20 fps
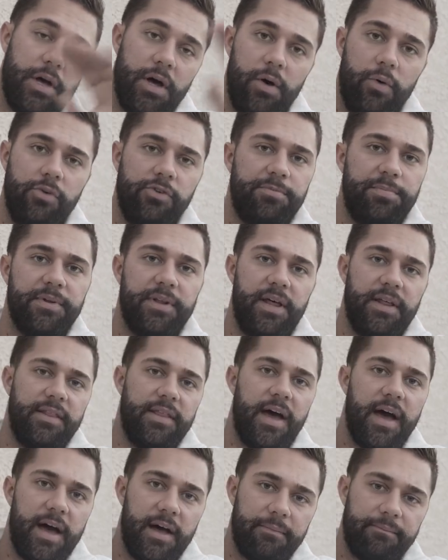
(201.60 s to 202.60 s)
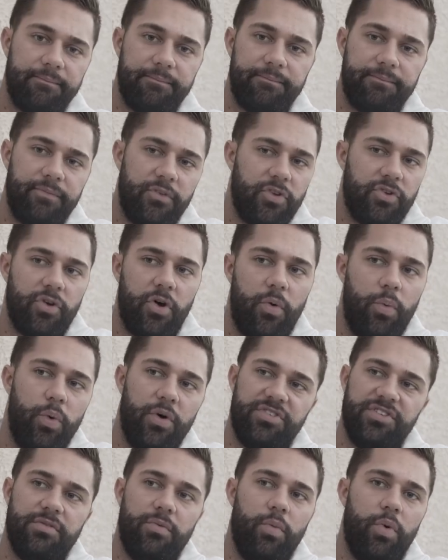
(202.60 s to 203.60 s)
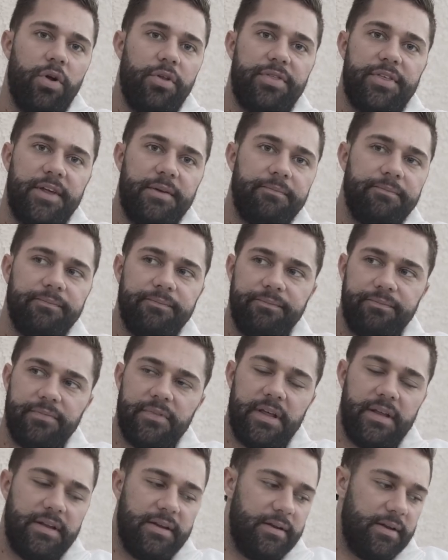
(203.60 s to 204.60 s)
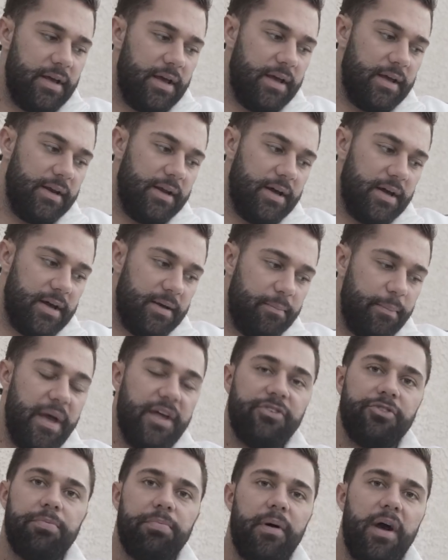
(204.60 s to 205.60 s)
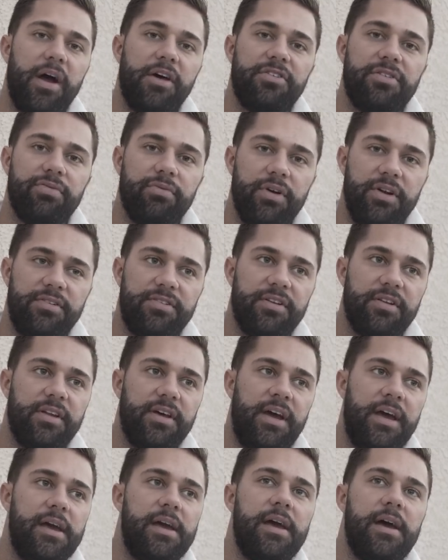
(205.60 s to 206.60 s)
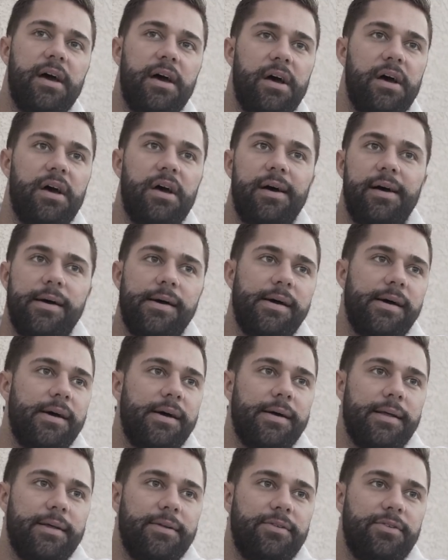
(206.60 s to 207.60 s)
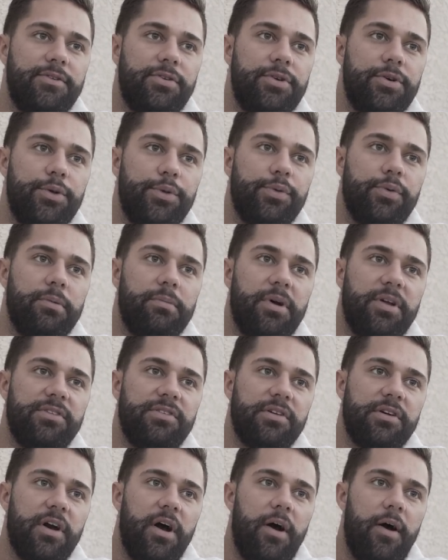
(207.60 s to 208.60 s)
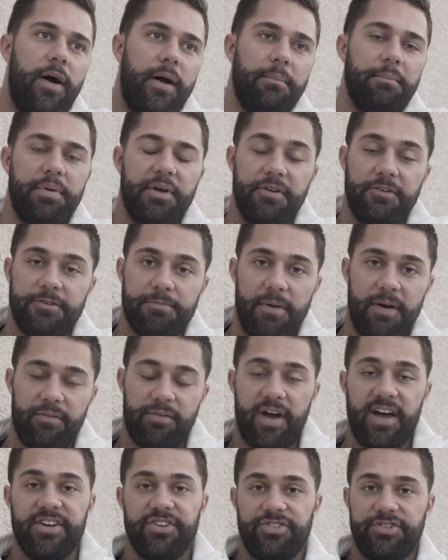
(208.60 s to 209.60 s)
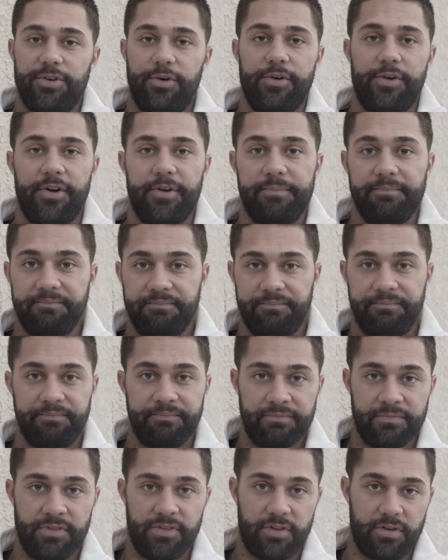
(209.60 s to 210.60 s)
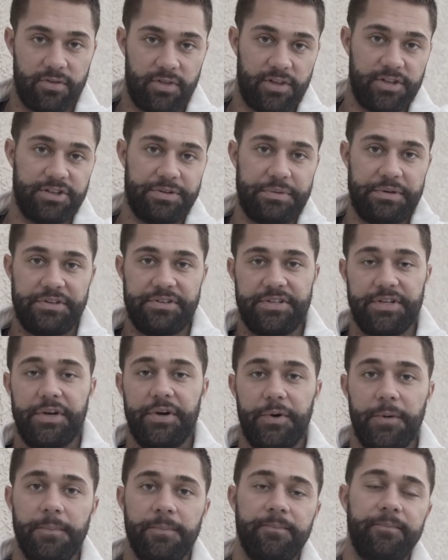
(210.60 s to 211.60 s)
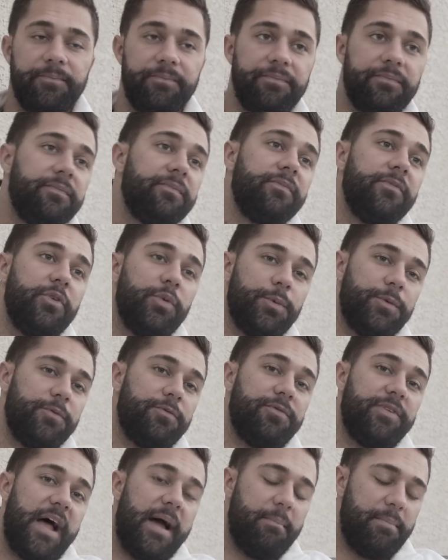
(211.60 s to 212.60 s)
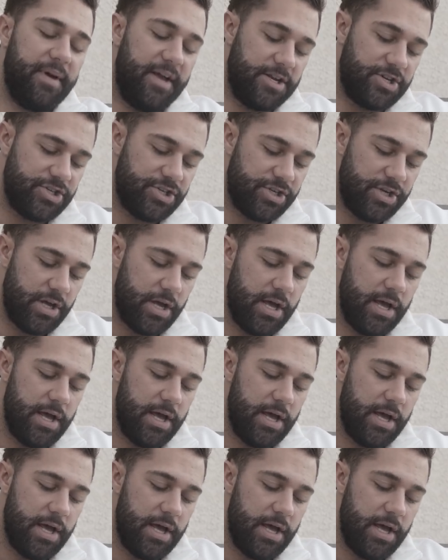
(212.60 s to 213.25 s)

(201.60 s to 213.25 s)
always be like that. So it wasn't worth it. And bench press recently, 2-3 months ago, I impinged my right shoulder. So this one too, doing flat bench.